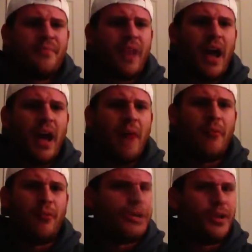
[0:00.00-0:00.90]

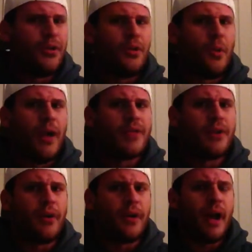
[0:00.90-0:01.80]
Um, really don't know why it's
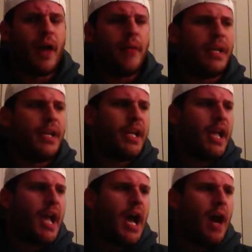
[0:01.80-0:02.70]
called a comedy.
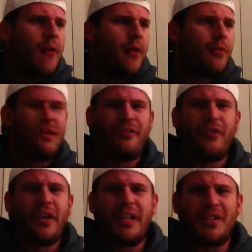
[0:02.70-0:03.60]
Um, not really
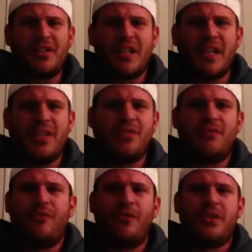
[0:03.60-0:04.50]
funny scenes, just
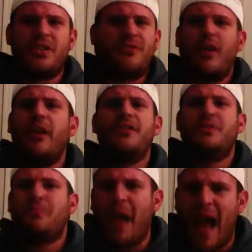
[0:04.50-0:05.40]
just very
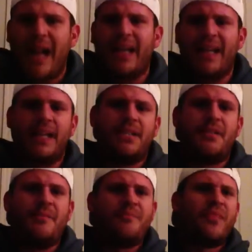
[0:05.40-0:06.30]
dramatic and
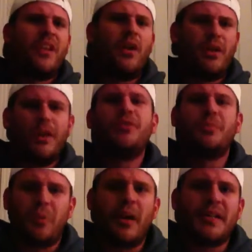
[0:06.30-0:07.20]
you know a little
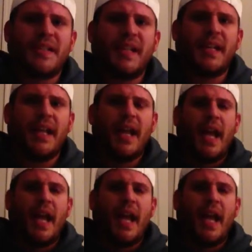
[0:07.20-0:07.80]
depressing.